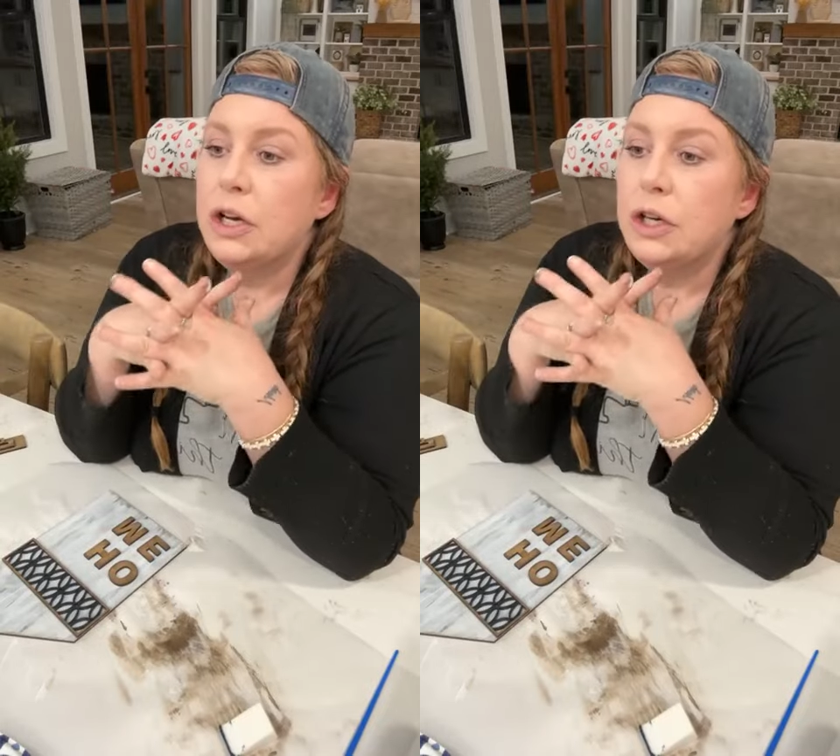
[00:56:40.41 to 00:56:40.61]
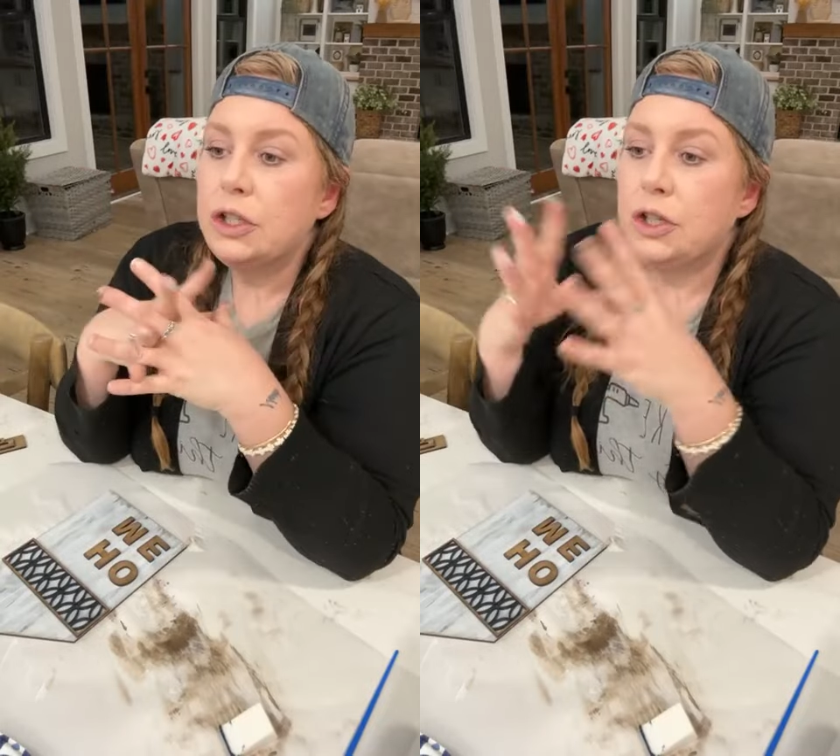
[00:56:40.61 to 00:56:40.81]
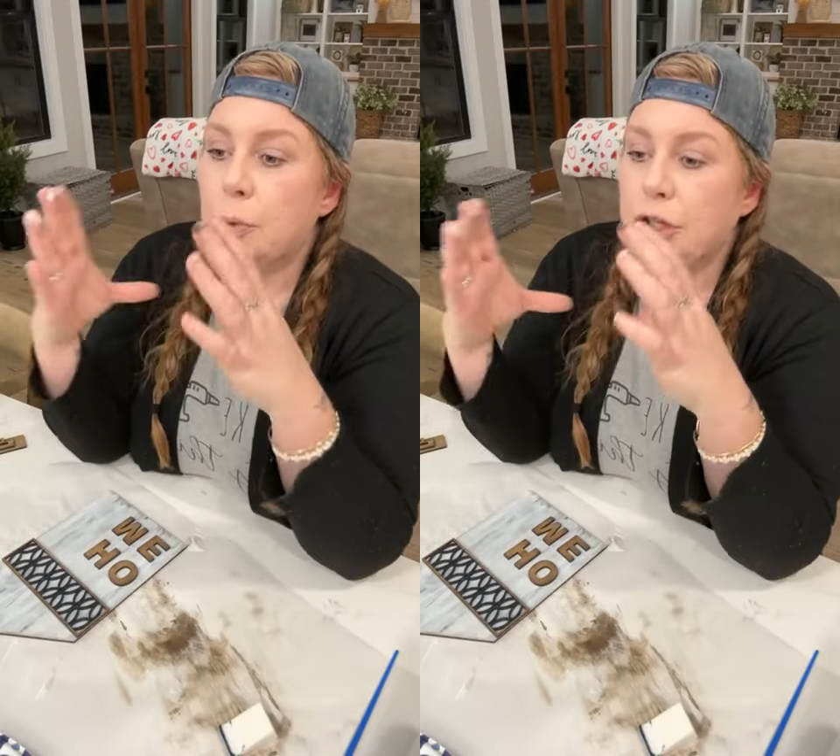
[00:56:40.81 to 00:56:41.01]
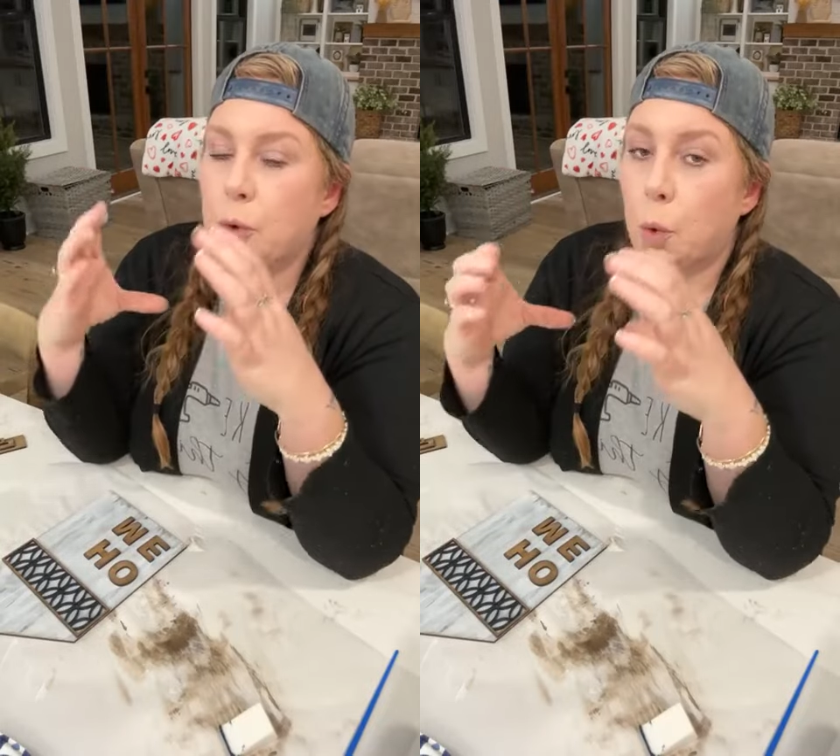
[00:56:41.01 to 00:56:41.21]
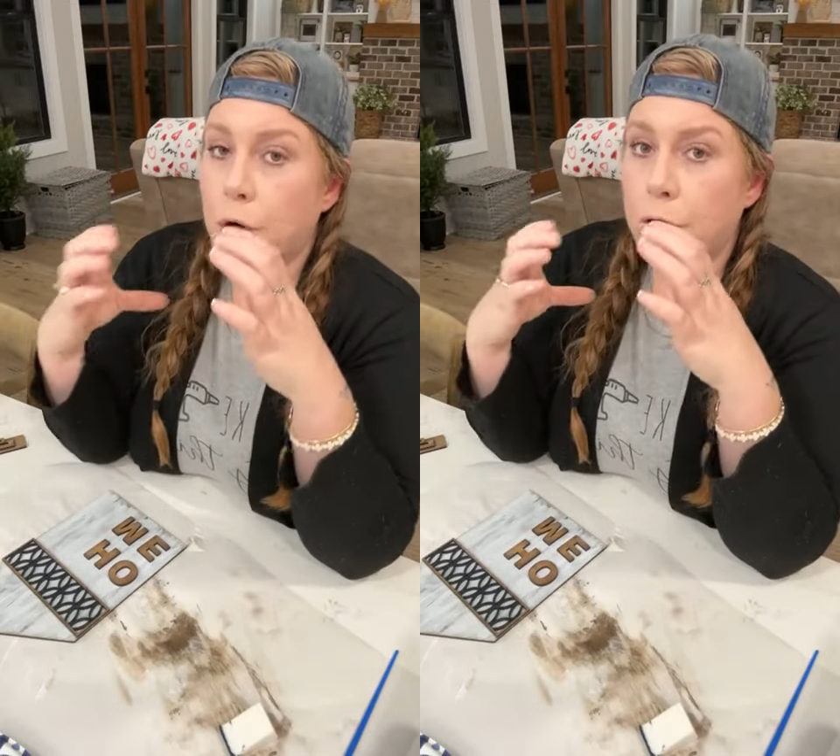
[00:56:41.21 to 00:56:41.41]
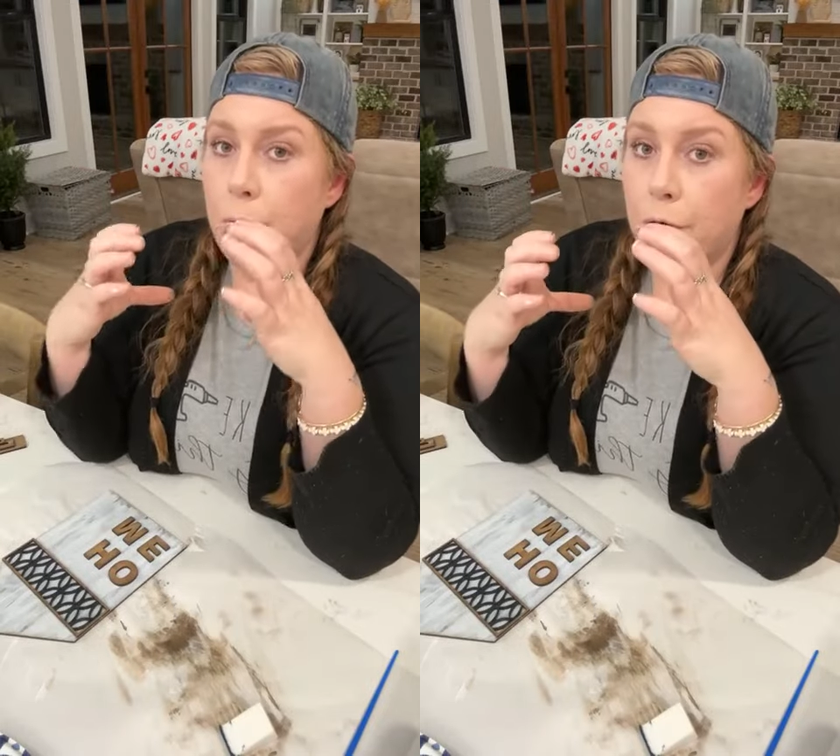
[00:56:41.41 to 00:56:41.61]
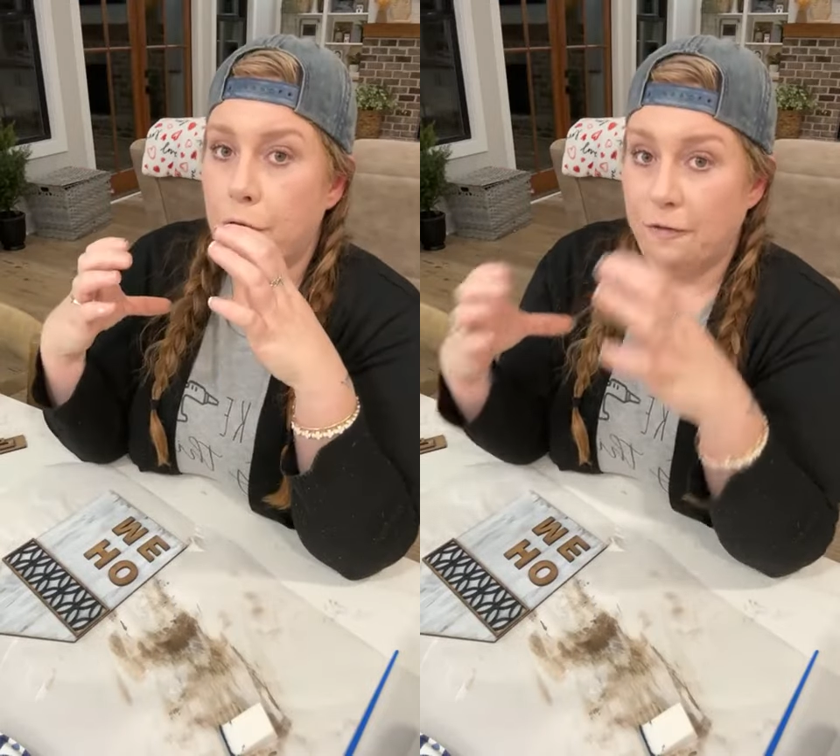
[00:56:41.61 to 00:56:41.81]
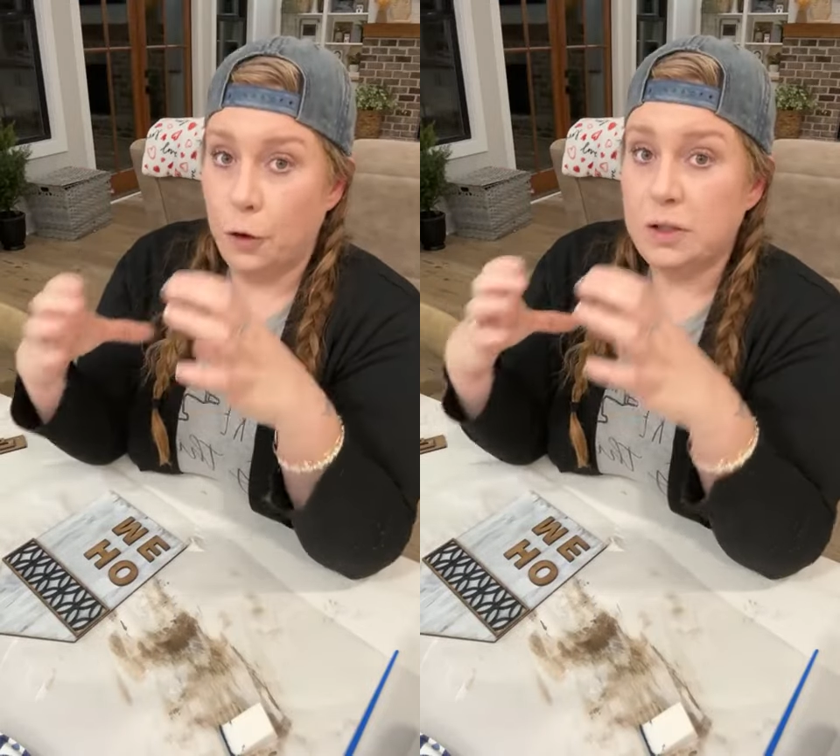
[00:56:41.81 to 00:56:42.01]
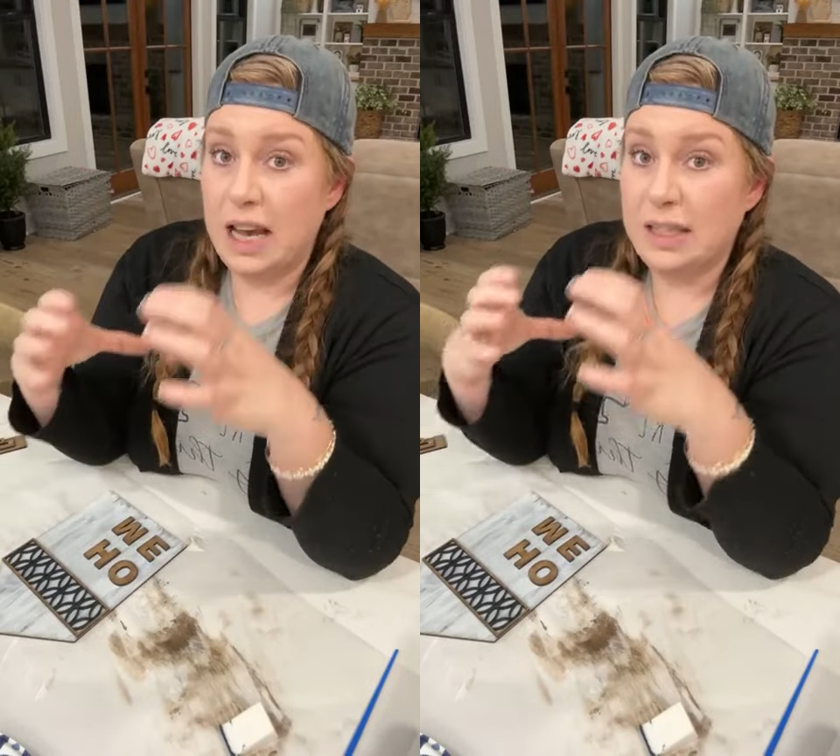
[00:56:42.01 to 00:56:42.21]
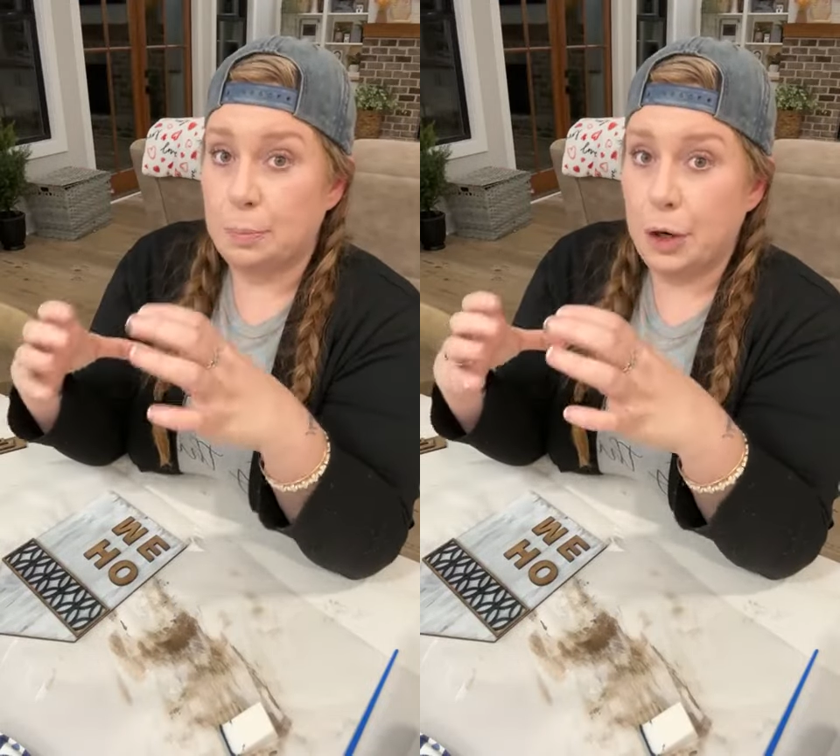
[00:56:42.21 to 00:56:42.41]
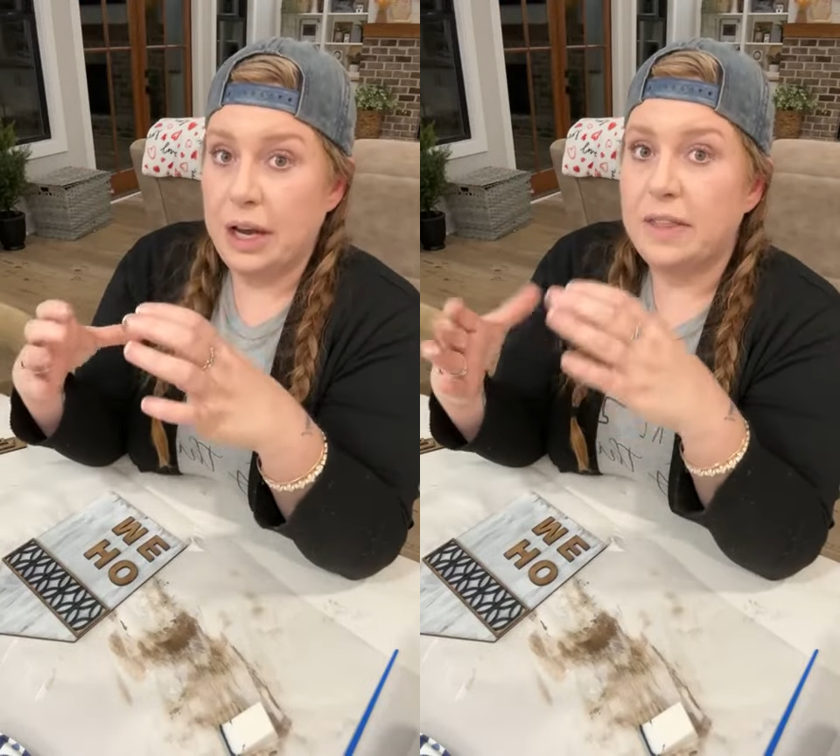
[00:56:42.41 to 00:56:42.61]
So when you order the full size brick,